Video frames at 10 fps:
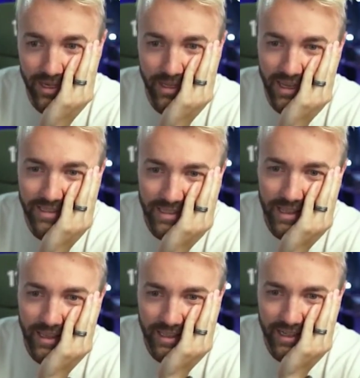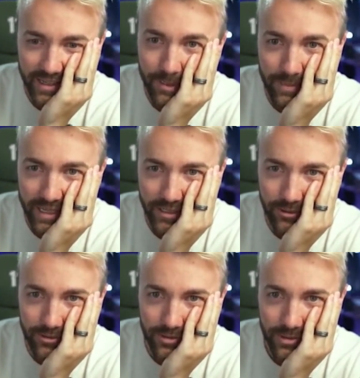wait, I can I not ban
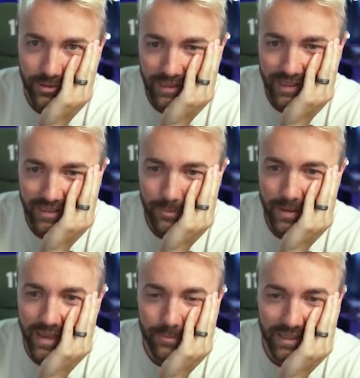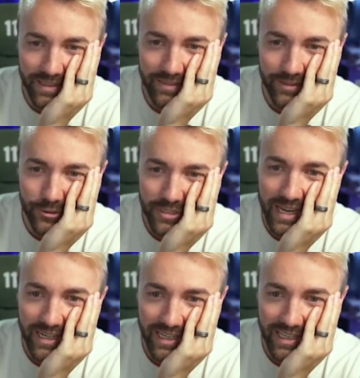you? I hit the ban button and then you
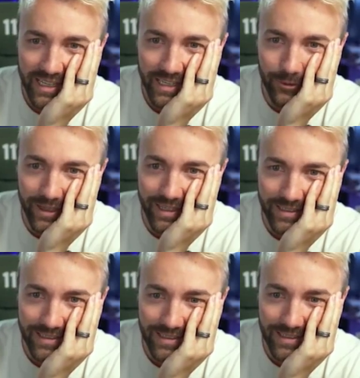chatted again anyway.